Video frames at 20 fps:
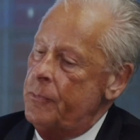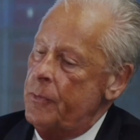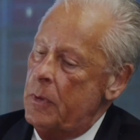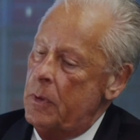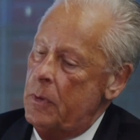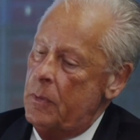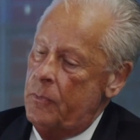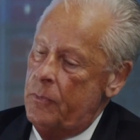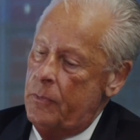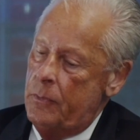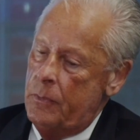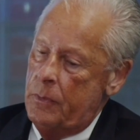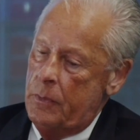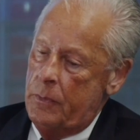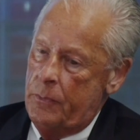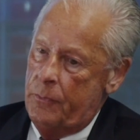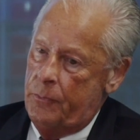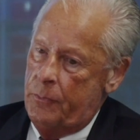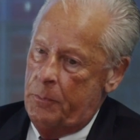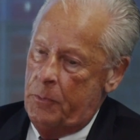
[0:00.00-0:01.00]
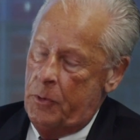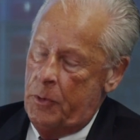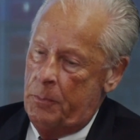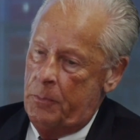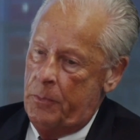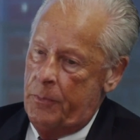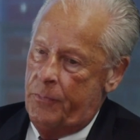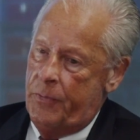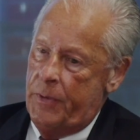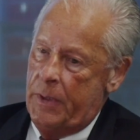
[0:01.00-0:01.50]
from a
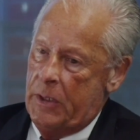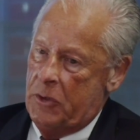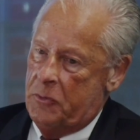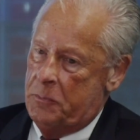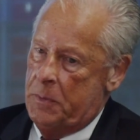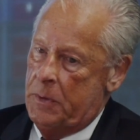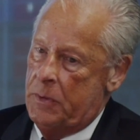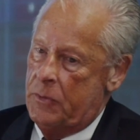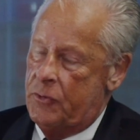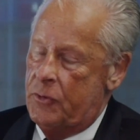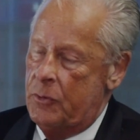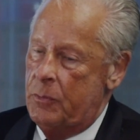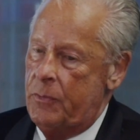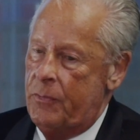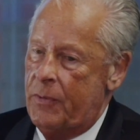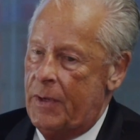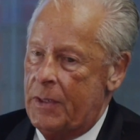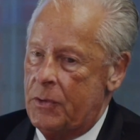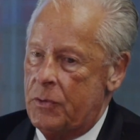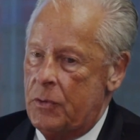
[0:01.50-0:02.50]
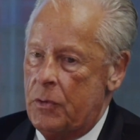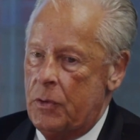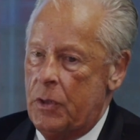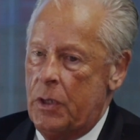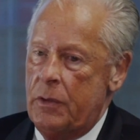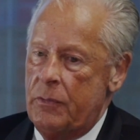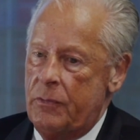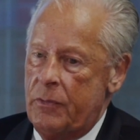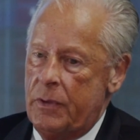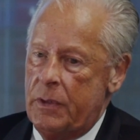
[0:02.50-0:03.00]
number of the experts that we've had on
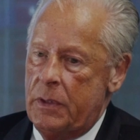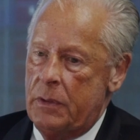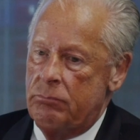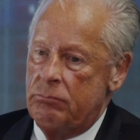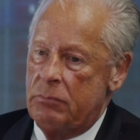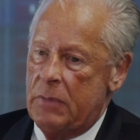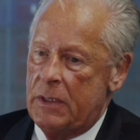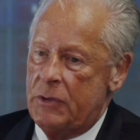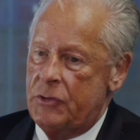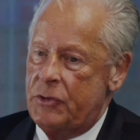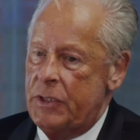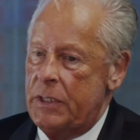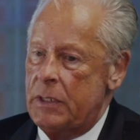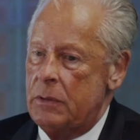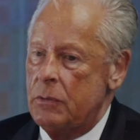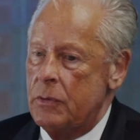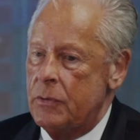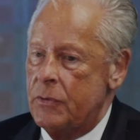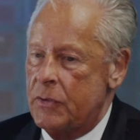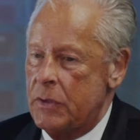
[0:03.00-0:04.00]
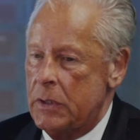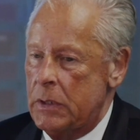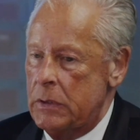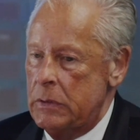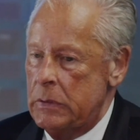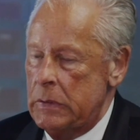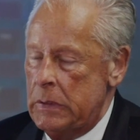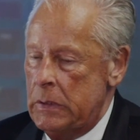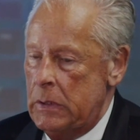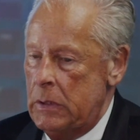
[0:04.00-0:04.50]
over the last year or so,
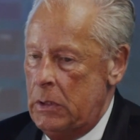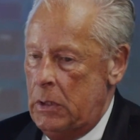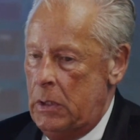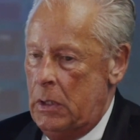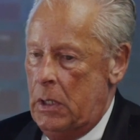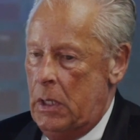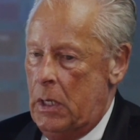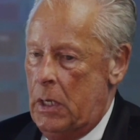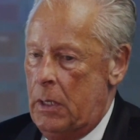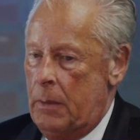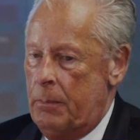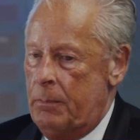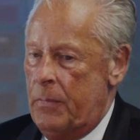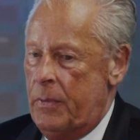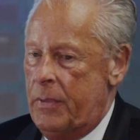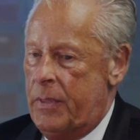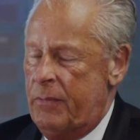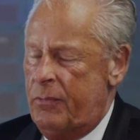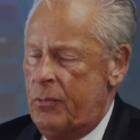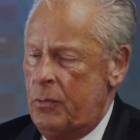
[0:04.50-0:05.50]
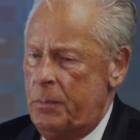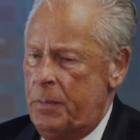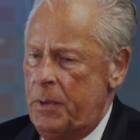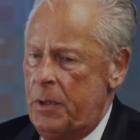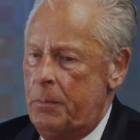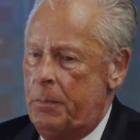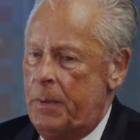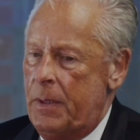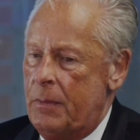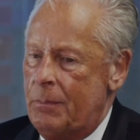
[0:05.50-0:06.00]
they've all been
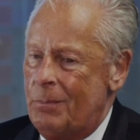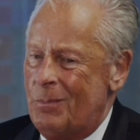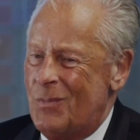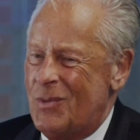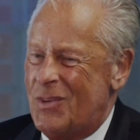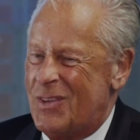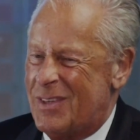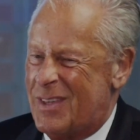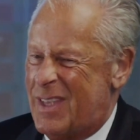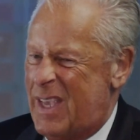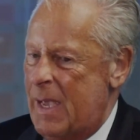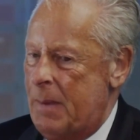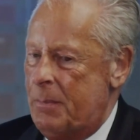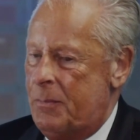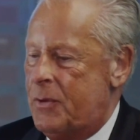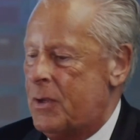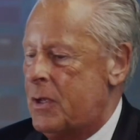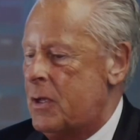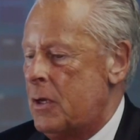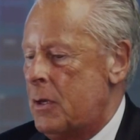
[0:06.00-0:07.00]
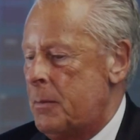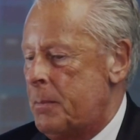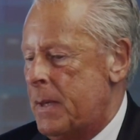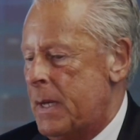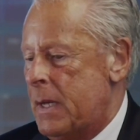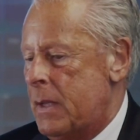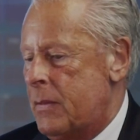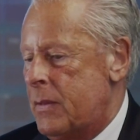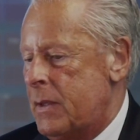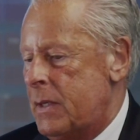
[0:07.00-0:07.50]
a bit sceptical
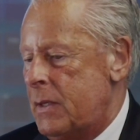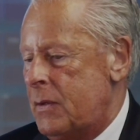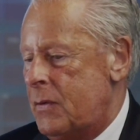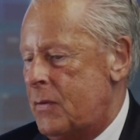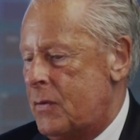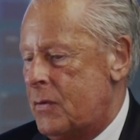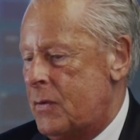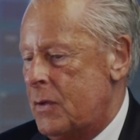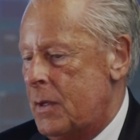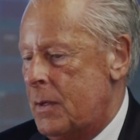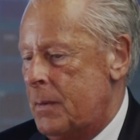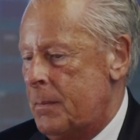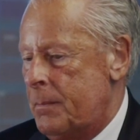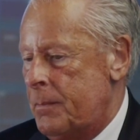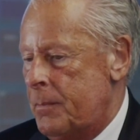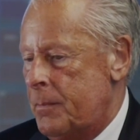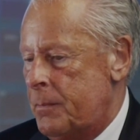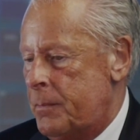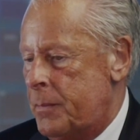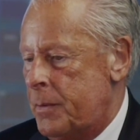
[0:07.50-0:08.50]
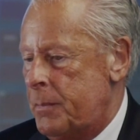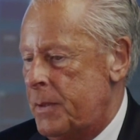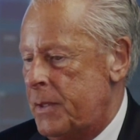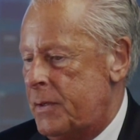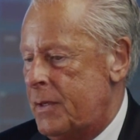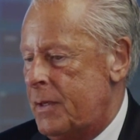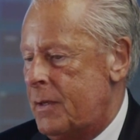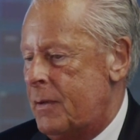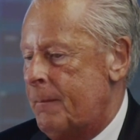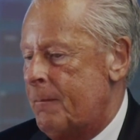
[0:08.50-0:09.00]
about these
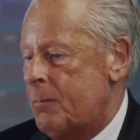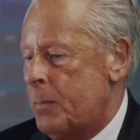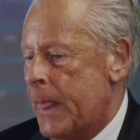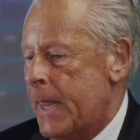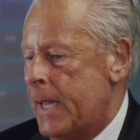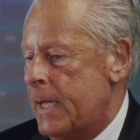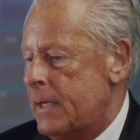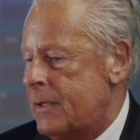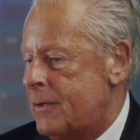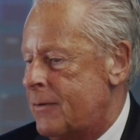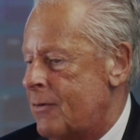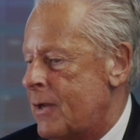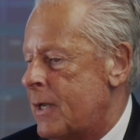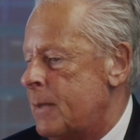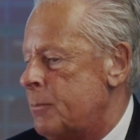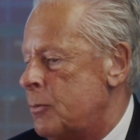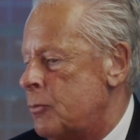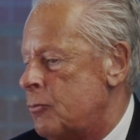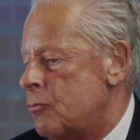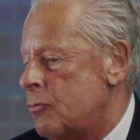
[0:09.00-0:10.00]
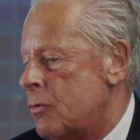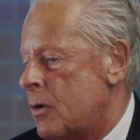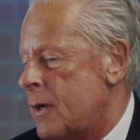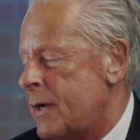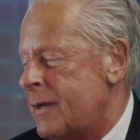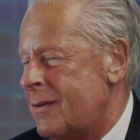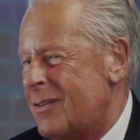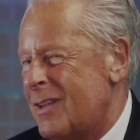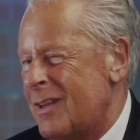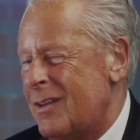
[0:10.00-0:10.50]
permitted development
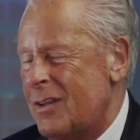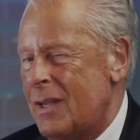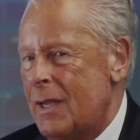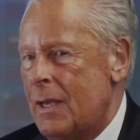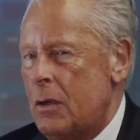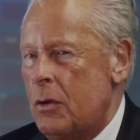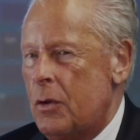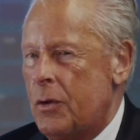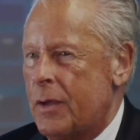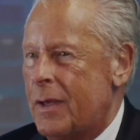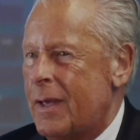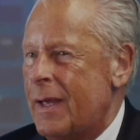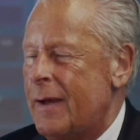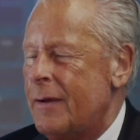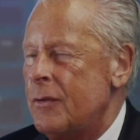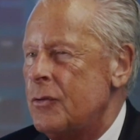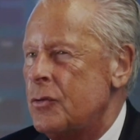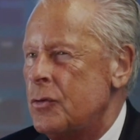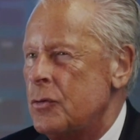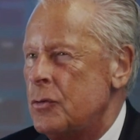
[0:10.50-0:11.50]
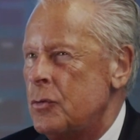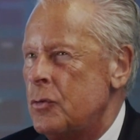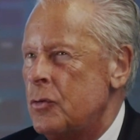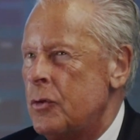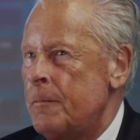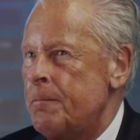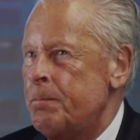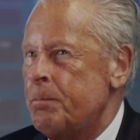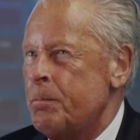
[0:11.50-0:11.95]
rights. They say a lot of councils